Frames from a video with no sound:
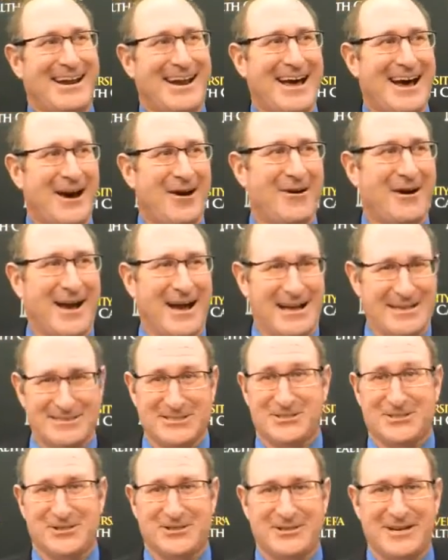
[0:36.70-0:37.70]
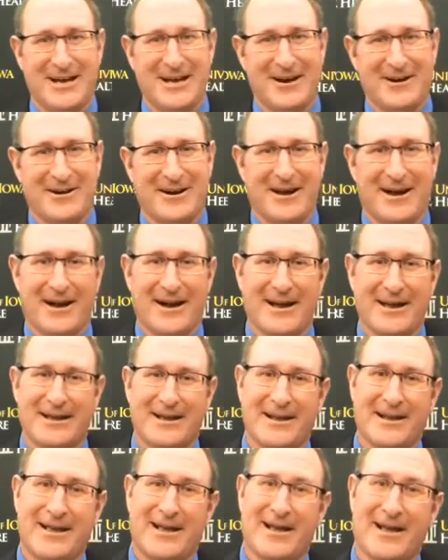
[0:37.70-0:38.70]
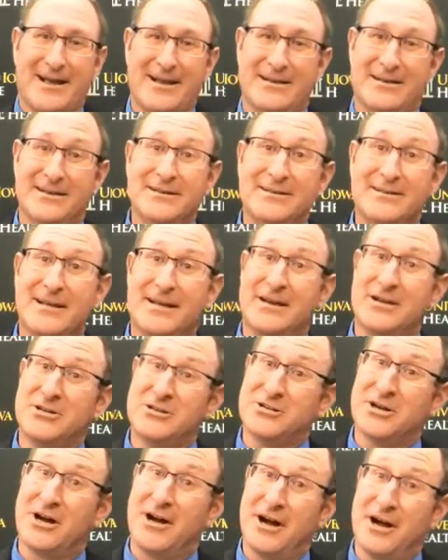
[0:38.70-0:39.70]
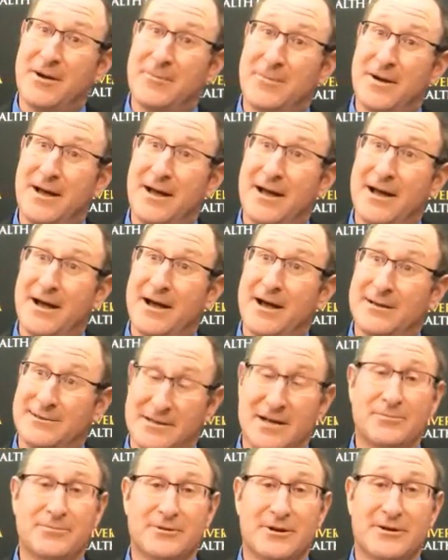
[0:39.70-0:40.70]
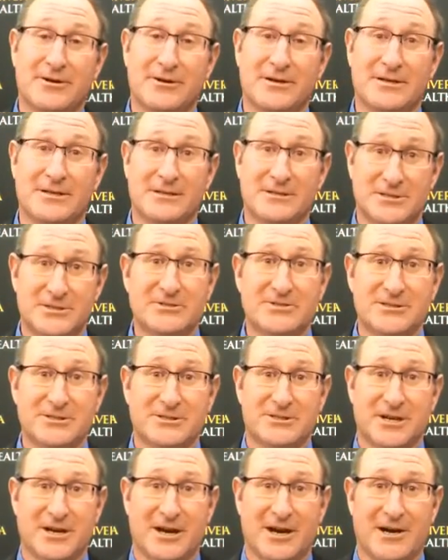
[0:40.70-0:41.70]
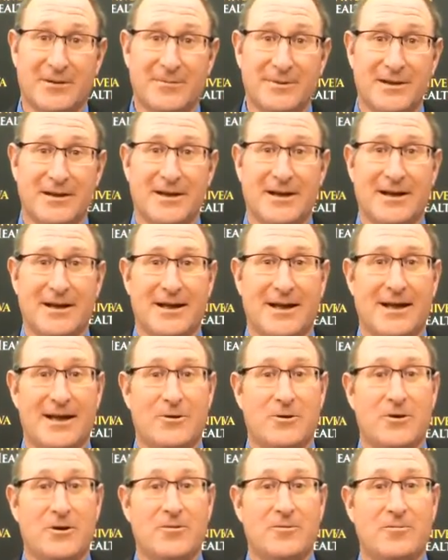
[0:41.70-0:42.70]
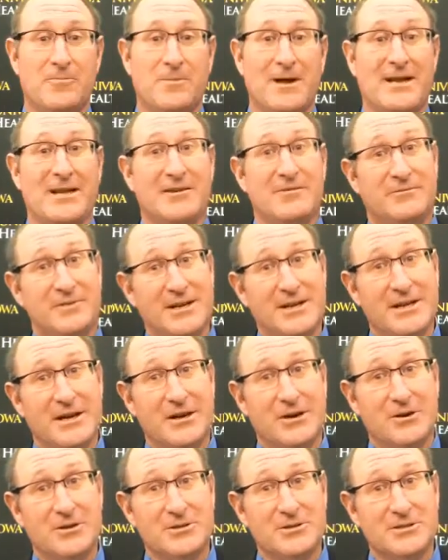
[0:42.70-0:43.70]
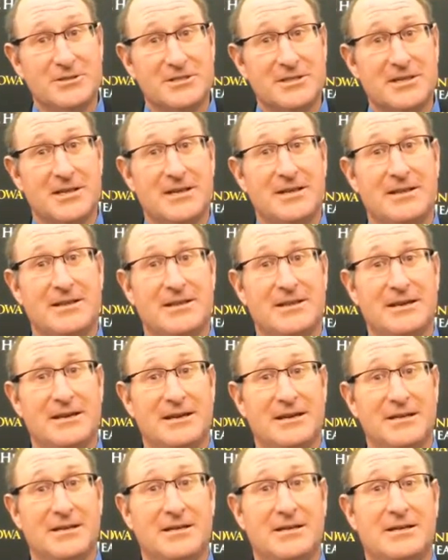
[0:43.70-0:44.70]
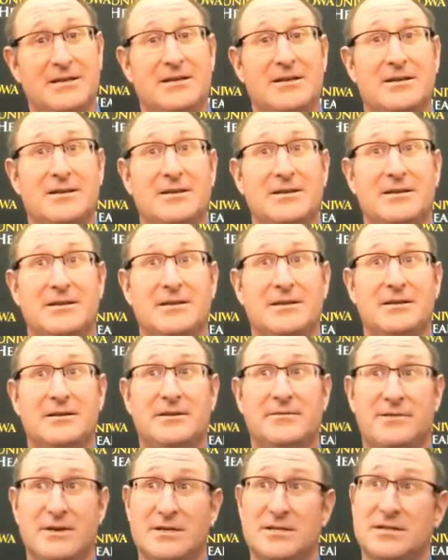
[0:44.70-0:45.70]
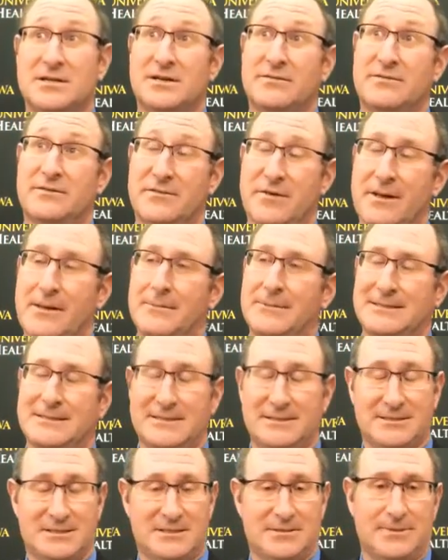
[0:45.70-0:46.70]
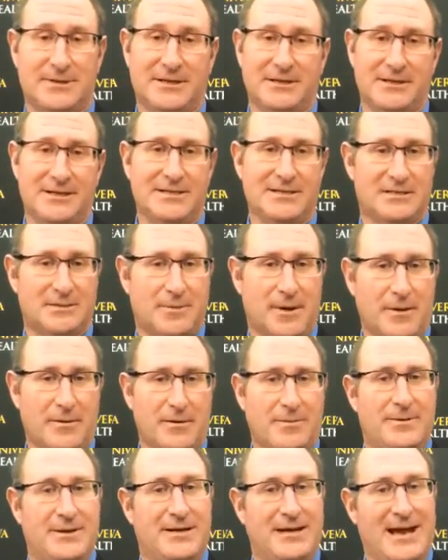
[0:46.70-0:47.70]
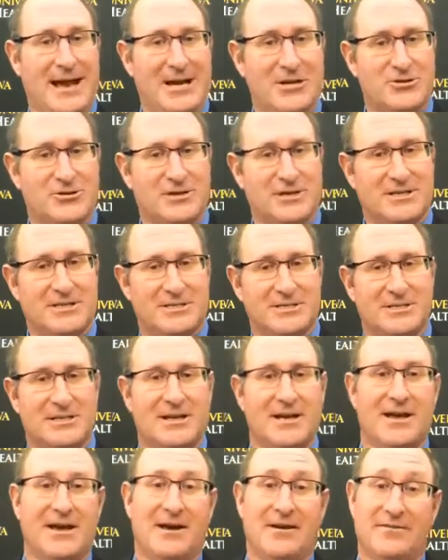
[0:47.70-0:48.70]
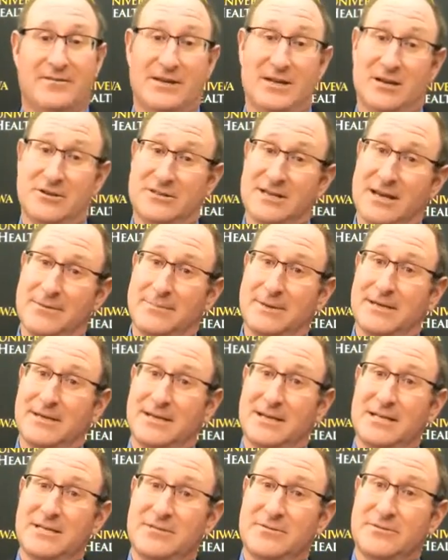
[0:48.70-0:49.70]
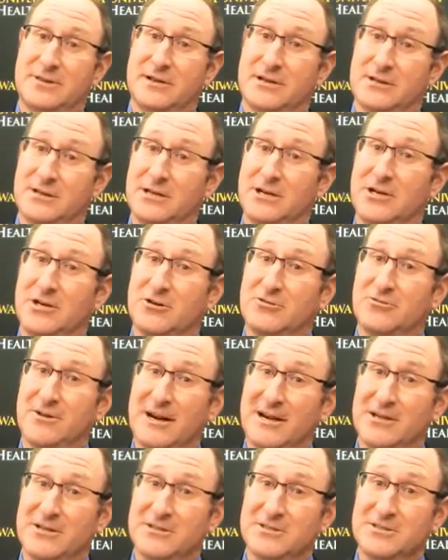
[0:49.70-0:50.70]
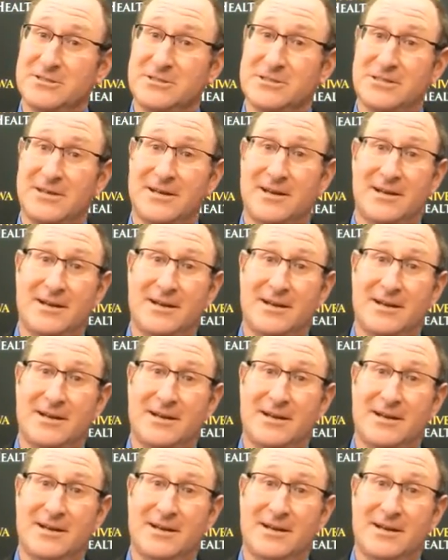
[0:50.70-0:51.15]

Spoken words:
Now, as it turned out, I did get a job, a temporary student job, making videos in the Division of Developmental Disabilities, Department of Pediatrics, videotaping kids for their clinical records,